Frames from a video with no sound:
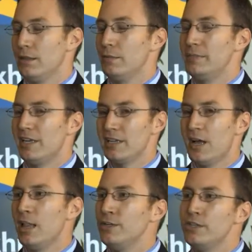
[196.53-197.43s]
The
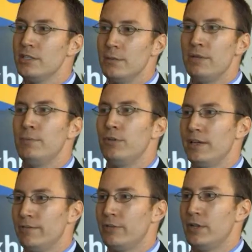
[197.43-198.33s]
technologies and the people
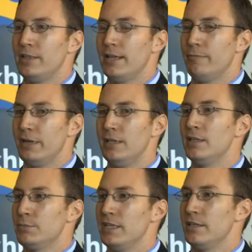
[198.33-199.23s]
that have that have been in
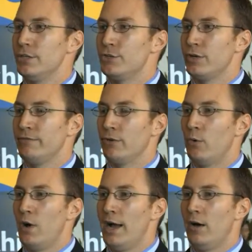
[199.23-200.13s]
the space industry for
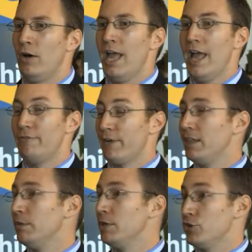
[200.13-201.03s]
a while have
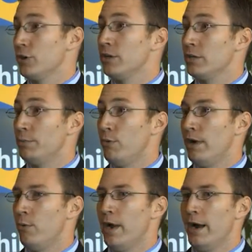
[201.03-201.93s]
finally matured to the
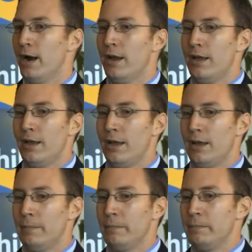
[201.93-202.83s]
point where
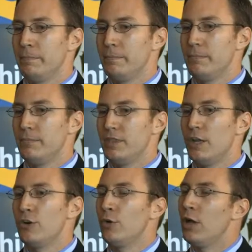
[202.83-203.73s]
um,
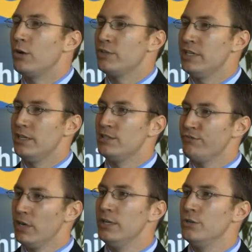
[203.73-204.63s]
they're no longer seen as
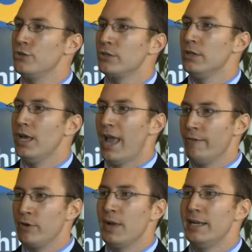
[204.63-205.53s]
fringe.
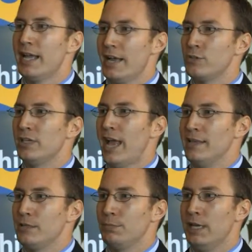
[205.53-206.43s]
Everybody actually
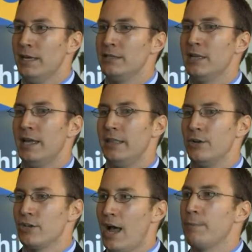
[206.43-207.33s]
has a place, and
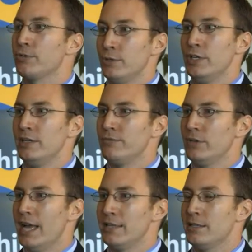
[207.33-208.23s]
there's opportunities
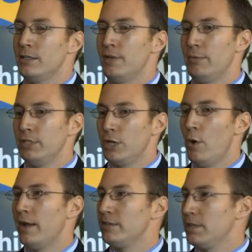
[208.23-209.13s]
for NASA to be able to
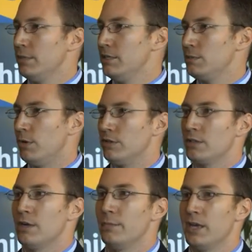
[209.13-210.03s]
go out to some of these small
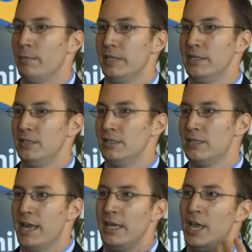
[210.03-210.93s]
startup companies and
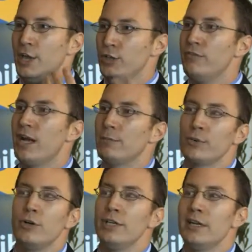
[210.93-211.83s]
say, You've got a
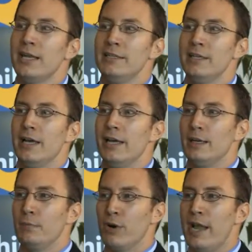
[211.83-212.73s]
brilliant idea and
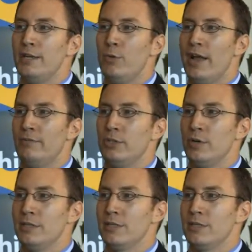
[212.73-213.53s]
a brand new way of doing